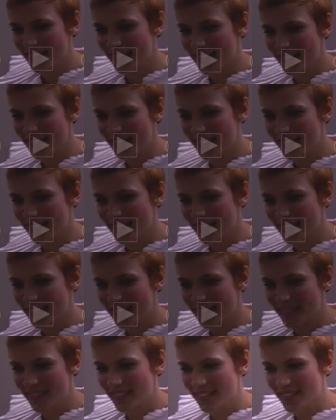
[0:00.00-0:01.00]

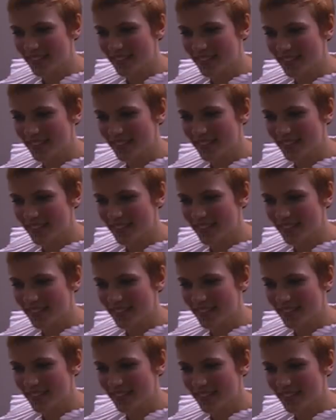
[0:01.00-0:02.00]

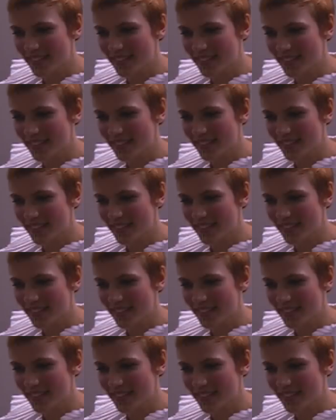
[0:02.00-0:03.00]

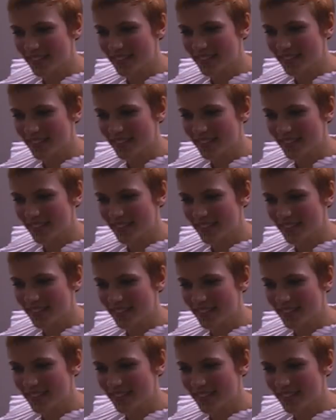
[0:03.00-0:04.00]

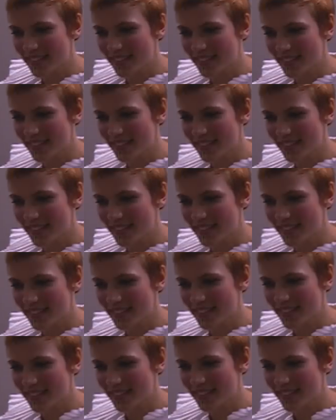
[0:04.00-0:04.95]
The person shown says nothing.